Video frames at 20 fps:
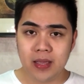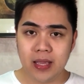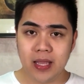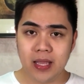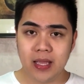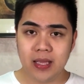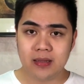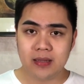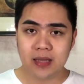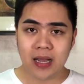
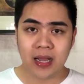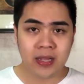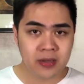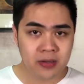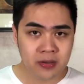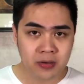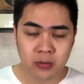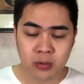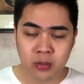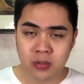And I
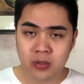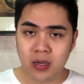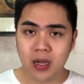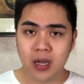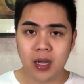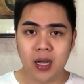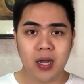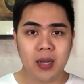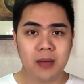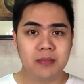know
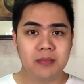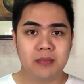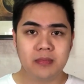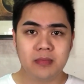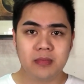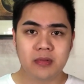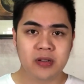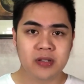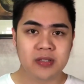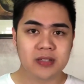
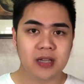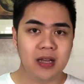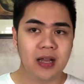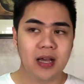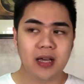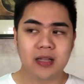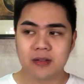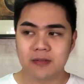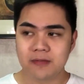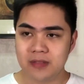there's a
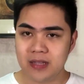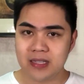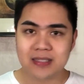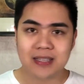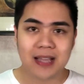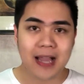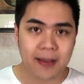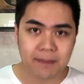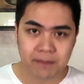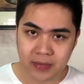lot of
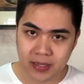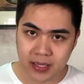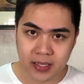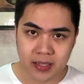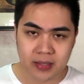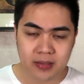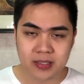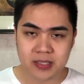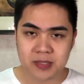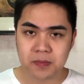things
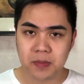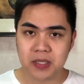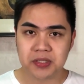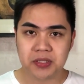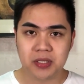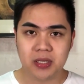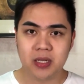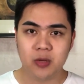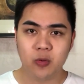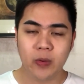happening,
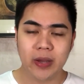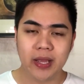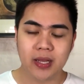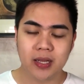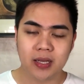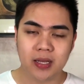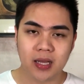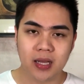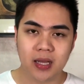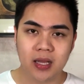especially
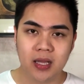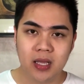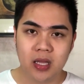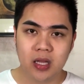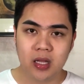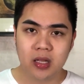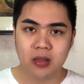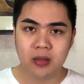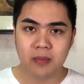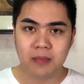when
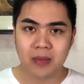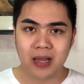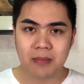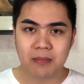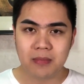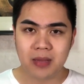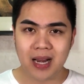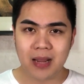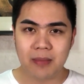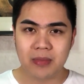
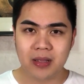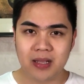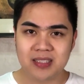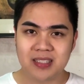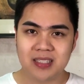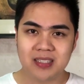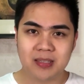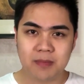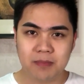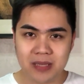maraming
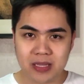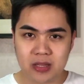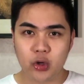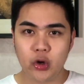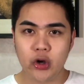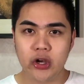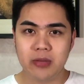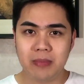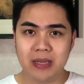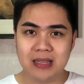kasi sa
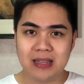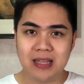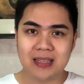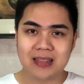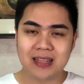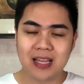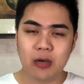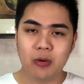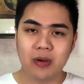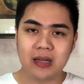Bitcoin may
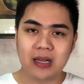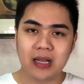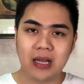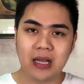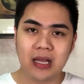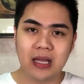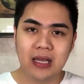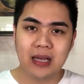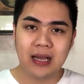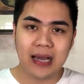tinatawag
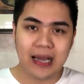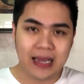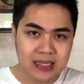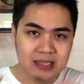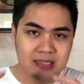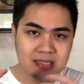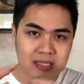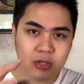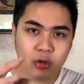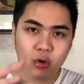na
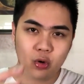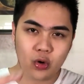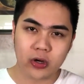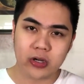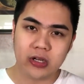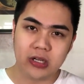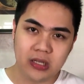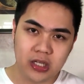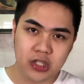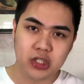ICO
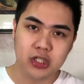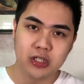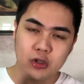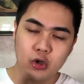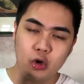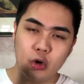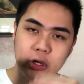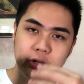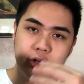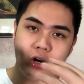or initial
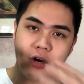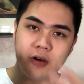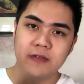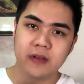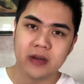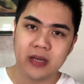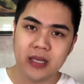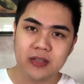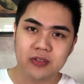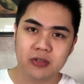coin
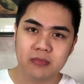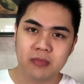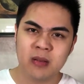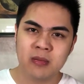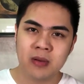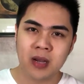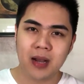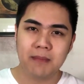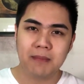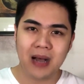offering. So may
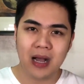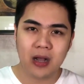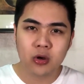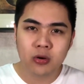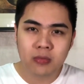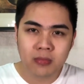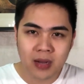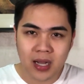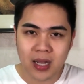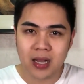mga
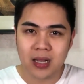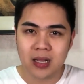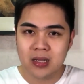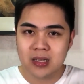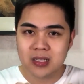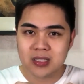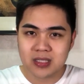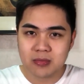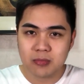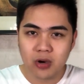bagong mga
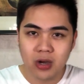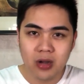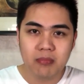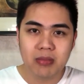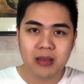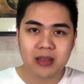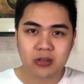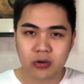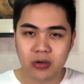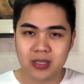small
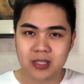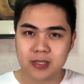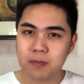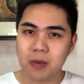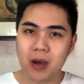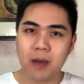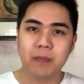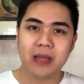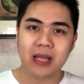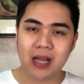Bitcoins
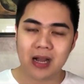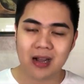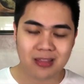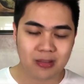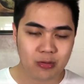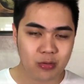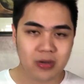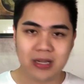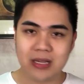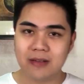popping
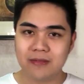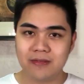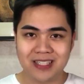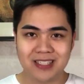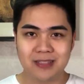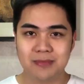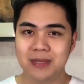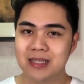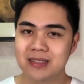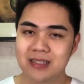out or
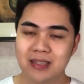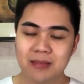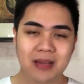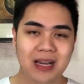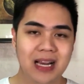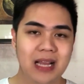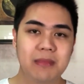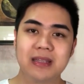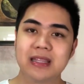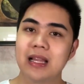investments, and
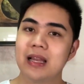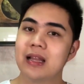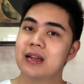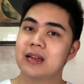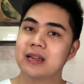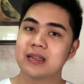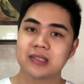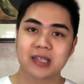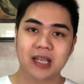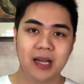marami talaga
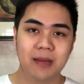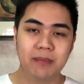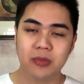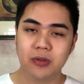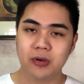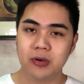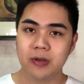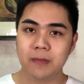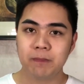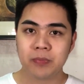na scam
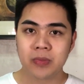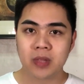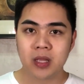doon.